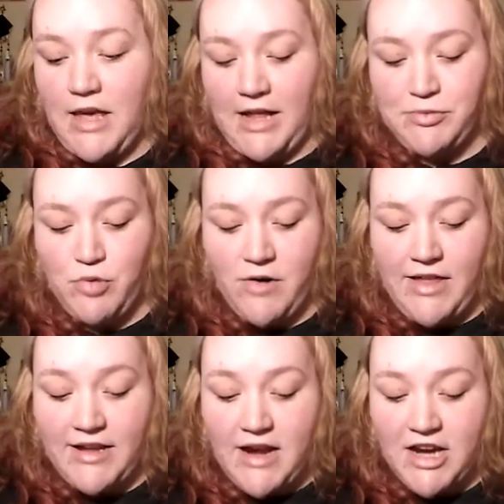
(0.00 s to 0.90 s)
It's more of
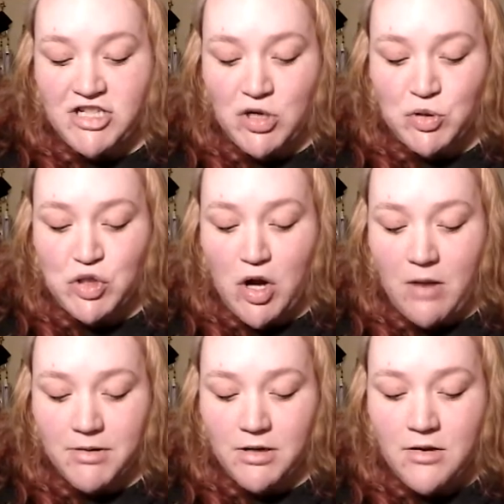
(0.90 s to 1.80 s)
like an eyeshadow
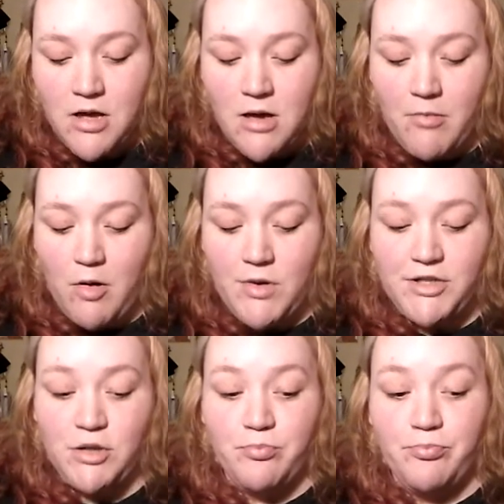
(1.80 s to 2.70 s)
topper, but when
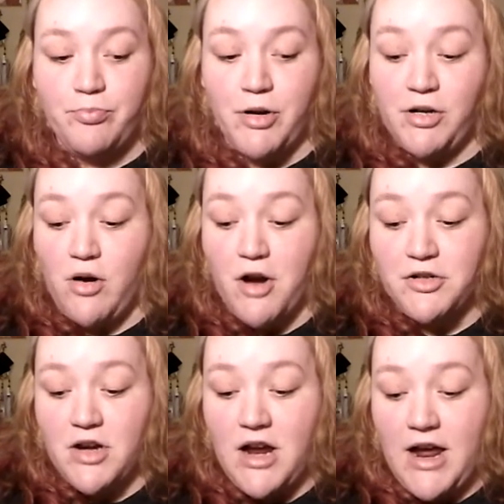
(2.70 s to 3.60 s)
you put it on
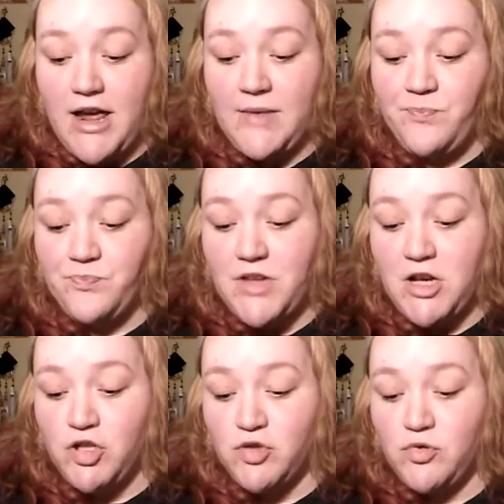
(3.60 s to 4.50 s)
your eye and
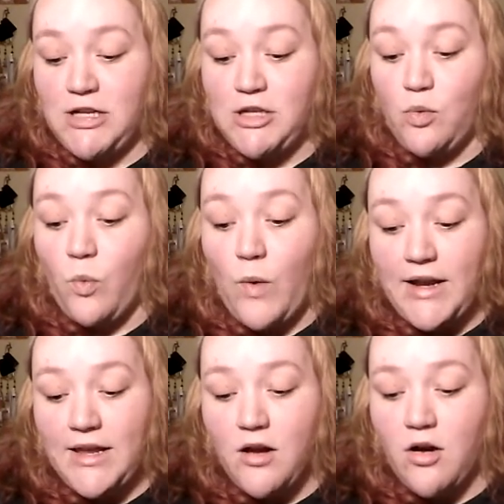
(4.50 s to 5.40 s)
you wet
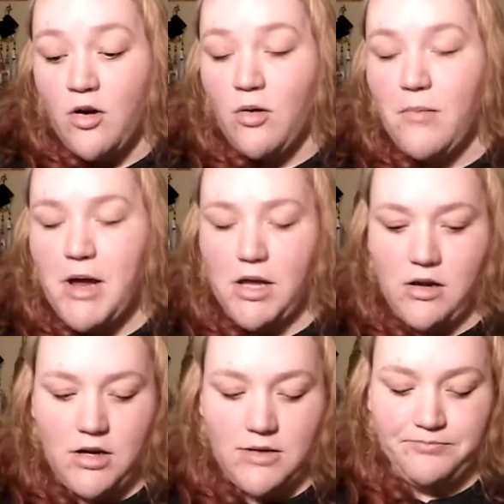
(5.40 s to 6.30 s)
it, oh my
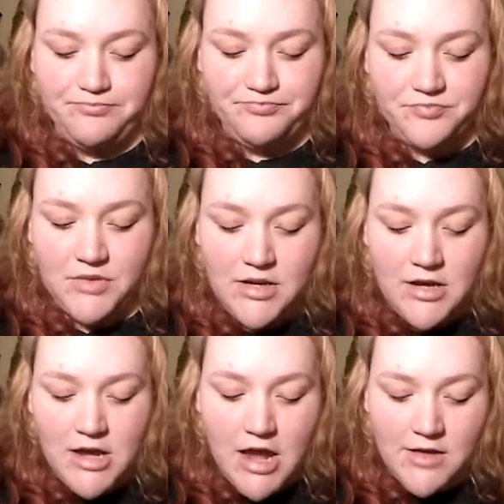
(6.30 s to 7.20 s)
god.
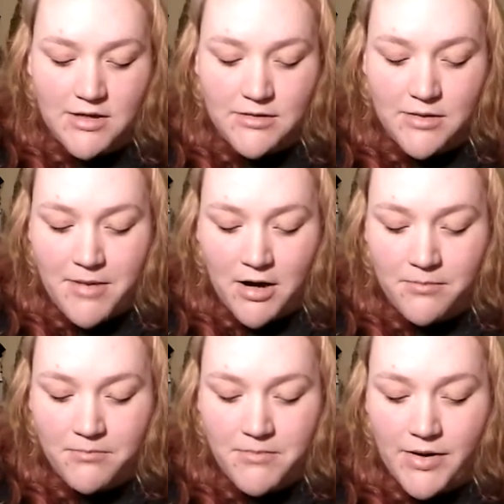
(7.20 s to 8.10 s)
And then the bare
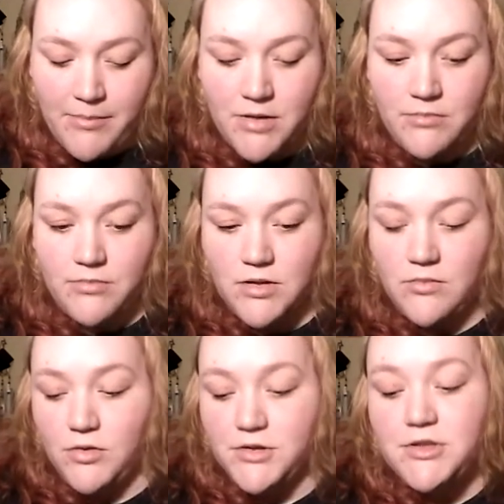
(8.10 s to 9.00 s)
minimum
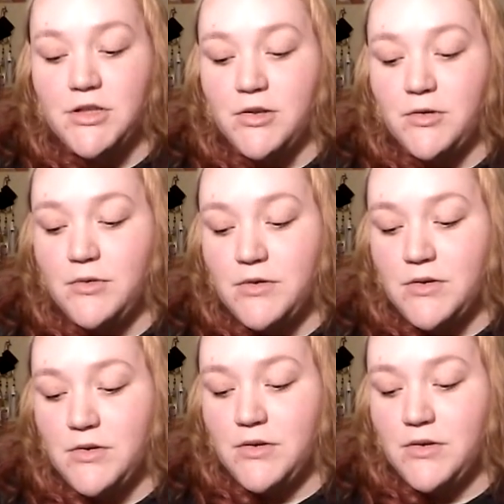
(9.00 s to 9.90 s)
will do.
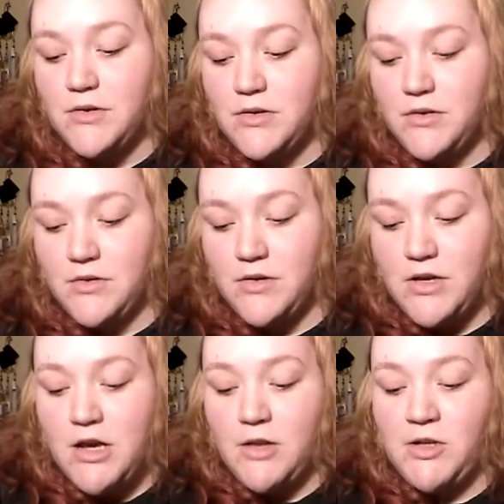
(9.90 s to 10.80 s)

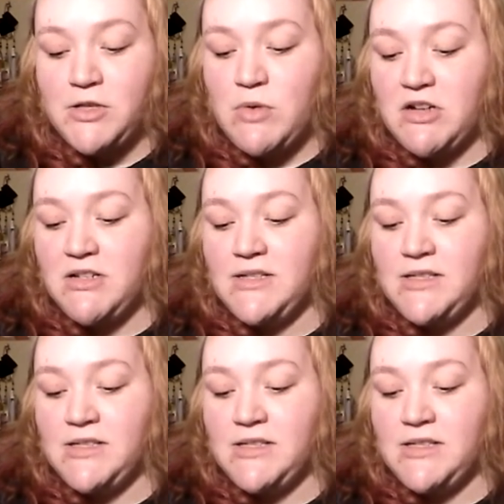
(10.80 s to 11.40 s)
These swatches